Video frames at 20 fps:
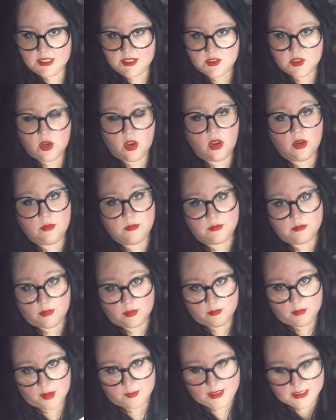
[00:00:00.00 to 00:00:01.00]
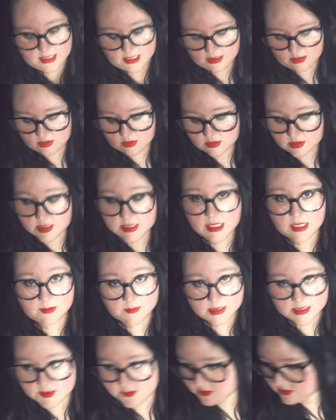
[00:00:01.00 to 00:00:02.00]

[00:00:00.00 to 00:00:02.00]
are mommy and daddy cards that I'm not supposed